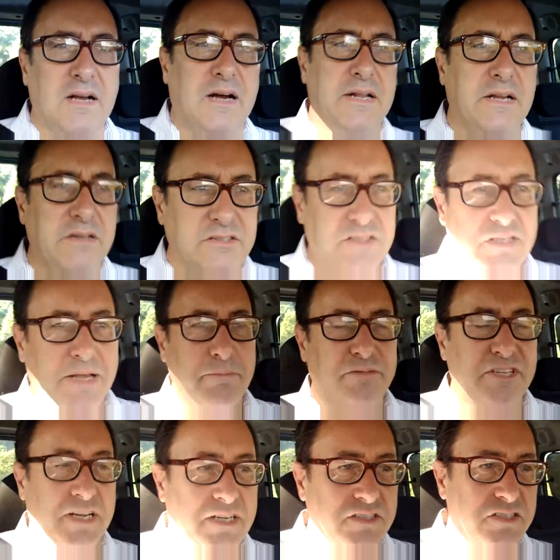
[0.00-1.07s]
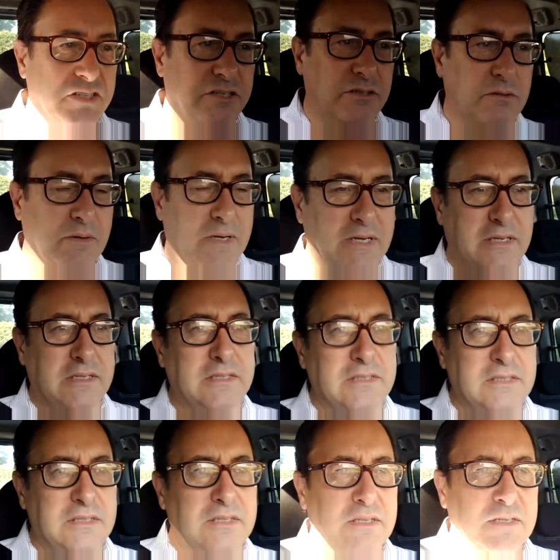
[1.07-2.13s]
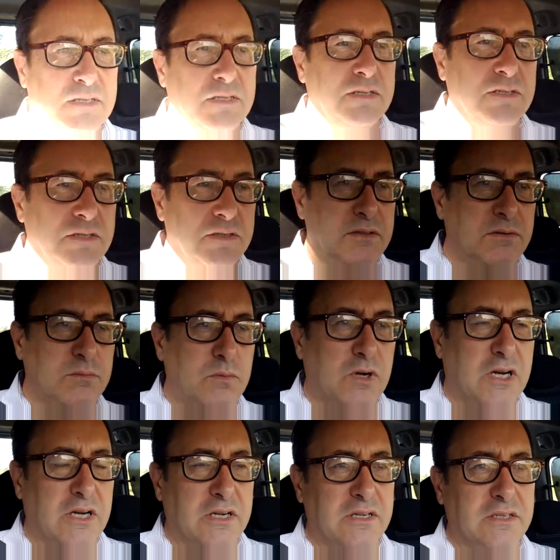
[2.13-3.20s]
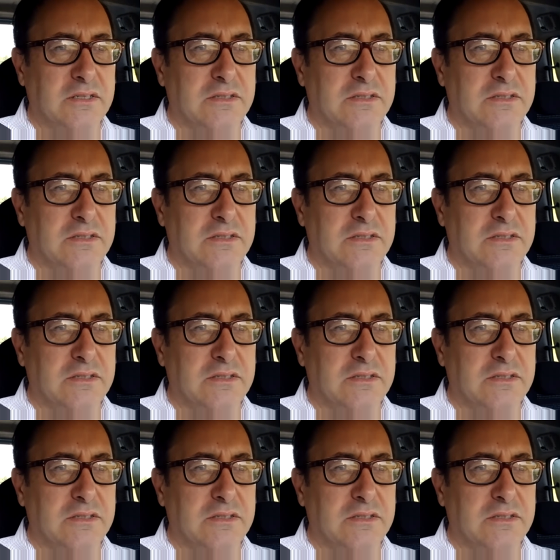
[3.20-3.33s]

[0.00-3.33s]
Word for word: I know it's tempting to uh, work